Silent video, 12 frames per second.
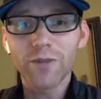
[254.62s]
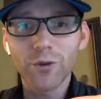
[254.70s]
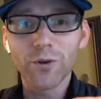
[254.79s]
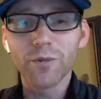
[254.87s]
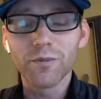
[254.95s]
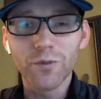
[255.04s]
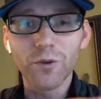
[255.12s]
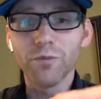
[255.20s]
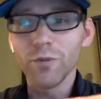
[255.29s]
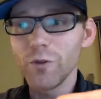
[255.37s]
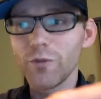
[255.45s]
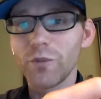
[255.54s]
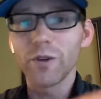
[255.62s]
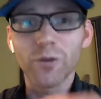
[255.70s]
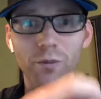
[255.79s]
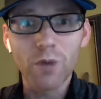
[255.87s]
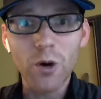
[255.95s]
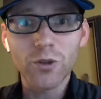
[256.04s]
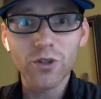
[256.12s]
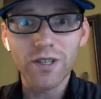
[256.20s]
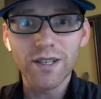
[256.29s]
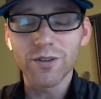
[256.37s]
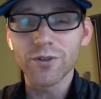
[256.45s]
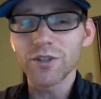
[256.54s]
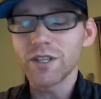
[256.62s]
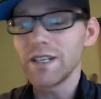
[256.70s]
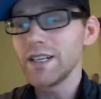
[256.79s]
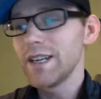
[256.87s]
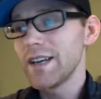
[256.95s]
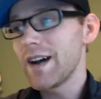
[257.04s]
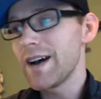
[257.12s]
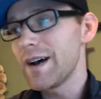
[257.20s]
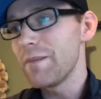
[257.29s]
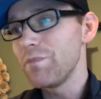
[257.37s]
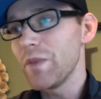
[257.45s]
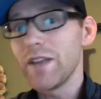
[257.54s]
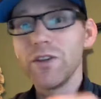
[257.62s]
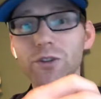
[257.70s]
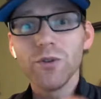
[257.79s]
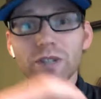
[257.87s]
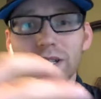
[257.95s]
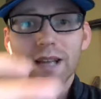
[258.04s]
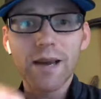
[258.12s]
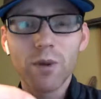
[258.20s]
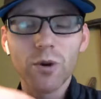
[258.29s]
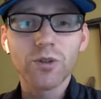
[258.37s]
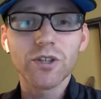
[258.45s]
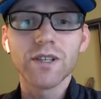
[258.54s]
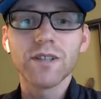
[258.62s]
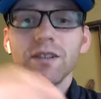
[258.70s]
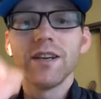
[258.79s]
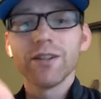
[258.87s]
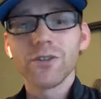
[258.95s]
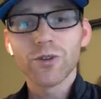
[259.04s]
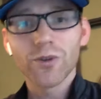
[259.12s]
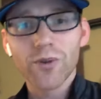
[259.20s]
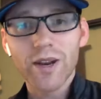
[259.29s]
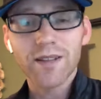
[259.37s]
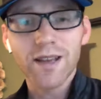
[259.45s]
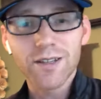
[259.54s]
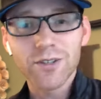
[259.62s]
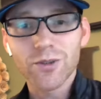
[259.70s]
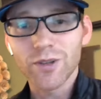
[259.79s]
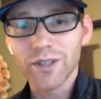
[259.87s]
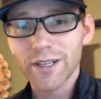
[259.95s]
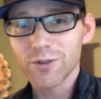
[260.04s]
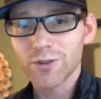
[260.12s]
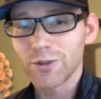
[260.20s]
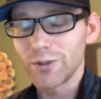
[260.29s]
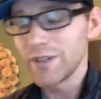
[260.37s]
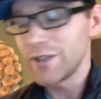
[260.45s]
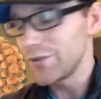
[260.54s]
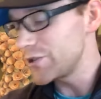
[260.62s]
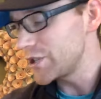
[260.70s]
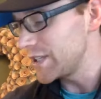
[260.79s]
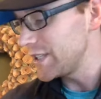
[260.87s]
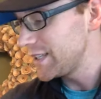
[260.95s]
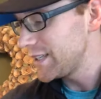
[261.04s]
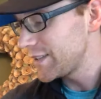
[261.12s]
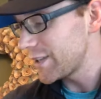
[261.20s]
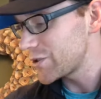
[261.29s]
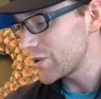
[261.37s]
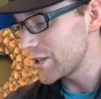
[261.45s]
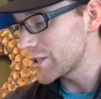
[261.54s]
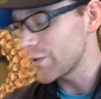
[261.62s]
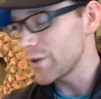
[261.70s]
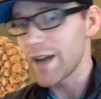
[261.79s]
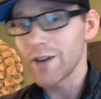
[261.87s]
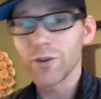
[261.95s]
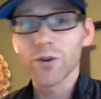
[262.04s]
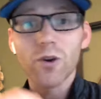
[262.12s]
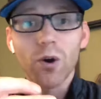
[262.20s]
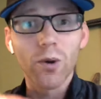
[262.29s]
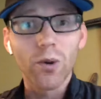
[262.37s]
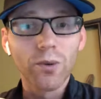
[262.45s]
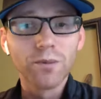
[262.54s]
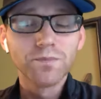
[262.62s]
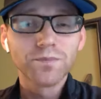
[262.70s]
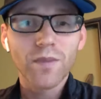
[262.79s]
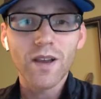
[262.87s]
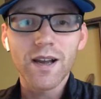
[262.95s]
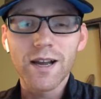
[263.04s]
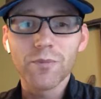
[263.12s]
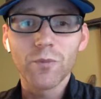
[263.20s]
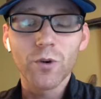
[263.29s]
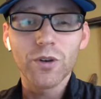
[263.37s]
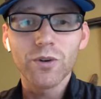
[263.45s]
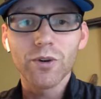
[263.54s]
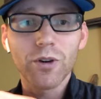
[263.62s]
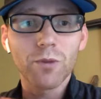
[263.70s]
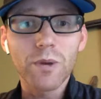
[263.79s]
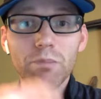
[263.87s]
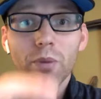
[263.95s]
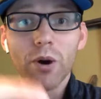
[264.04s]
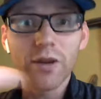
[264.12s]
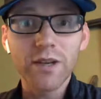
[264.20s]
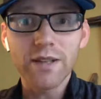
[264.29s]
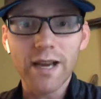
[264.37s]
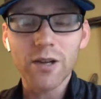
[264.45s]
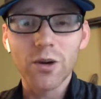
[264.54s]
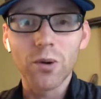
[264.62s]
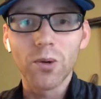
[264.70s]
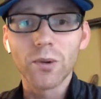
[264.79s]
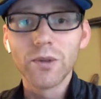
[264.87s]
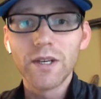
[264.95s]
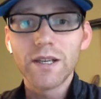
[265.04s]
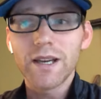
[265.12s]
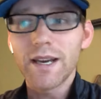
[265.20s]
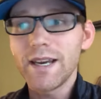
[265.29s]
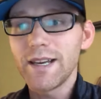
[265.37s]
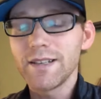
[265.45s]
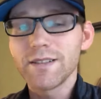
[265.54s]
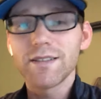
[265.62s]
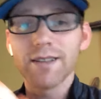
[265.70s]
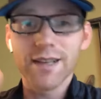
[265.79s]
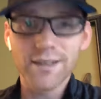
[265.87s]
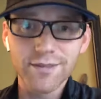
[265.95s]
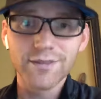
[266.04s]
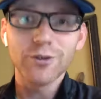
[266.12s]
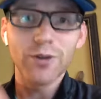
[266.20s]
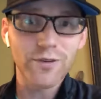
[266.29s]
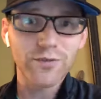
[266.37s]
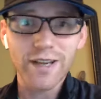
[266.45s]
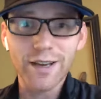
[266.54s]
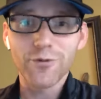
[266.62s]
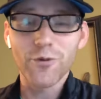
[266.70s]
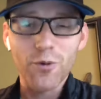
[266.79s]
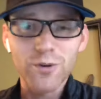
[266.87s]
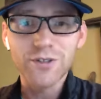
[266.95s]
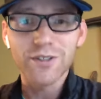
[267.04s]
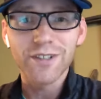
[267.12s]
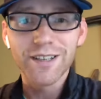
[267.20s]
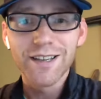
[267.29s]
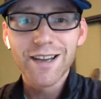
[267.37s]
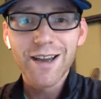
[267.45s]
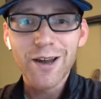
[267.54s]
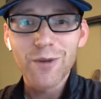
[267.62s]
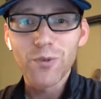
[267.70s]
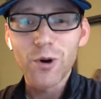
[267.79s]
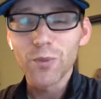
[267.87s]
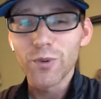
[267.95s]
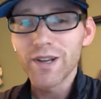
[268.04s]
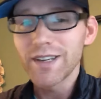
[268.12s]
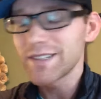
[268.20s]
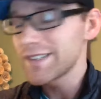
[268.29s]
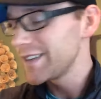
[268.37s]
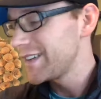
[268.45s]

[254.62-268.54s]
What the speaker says: your movement or motion energy, and then using that motion to create that into electrical energy that's transferred out. Your coal, where you're going to be burning that coal, and then you have to have, of course, the appropriate